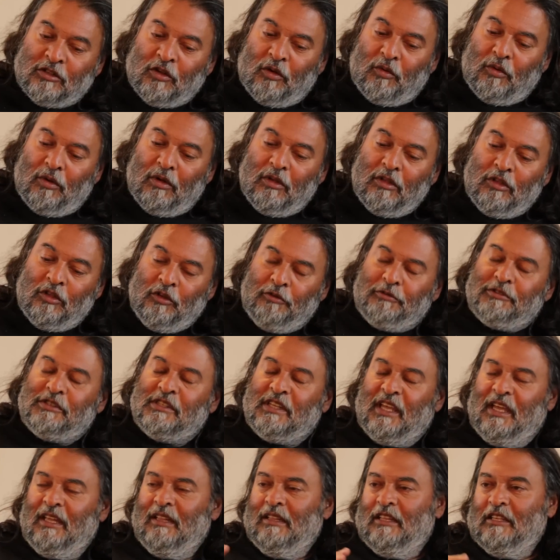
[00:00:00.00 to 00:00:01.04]
So you've
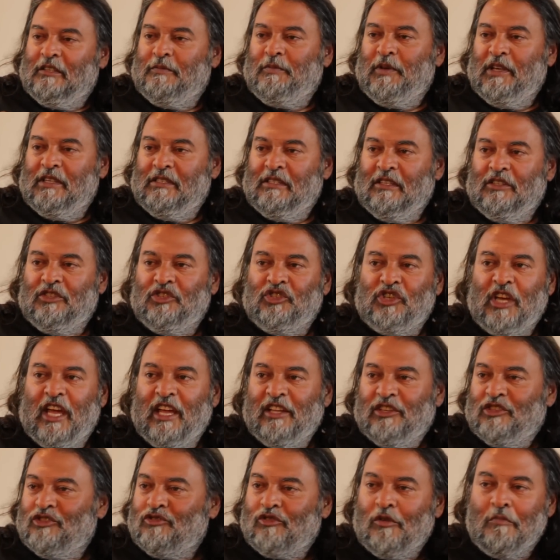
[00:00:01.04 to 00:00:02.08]
seen this business
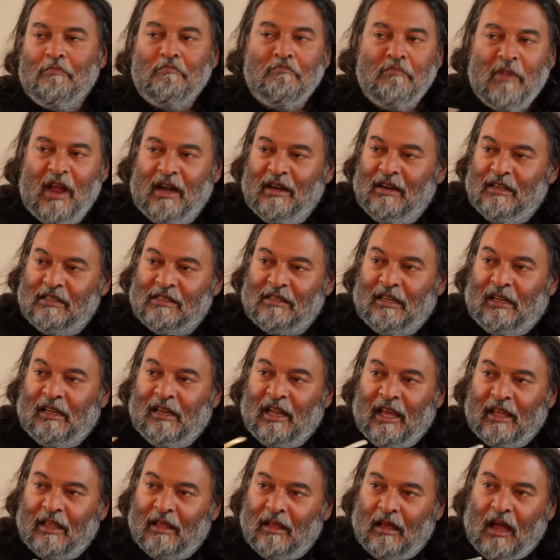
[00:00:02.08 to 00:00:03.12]
change tremendously.
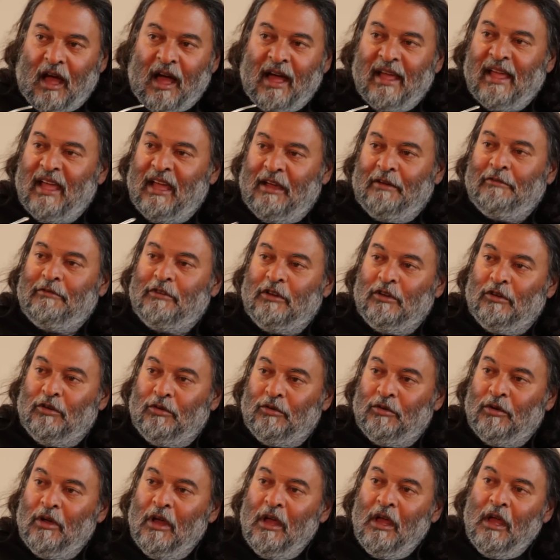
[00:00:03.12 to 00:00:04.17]
Like I have
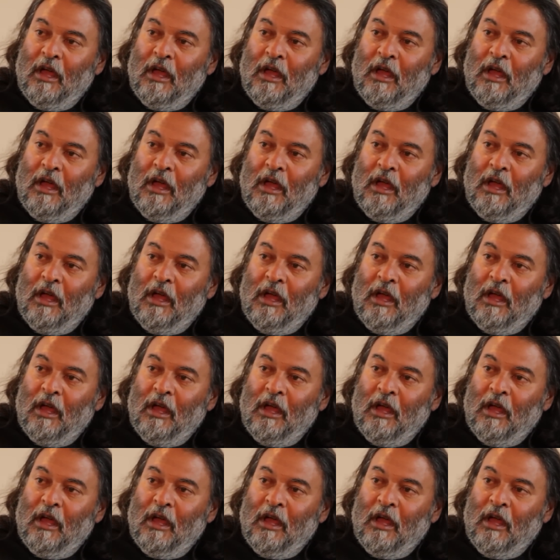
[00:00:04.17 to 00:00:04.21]
too.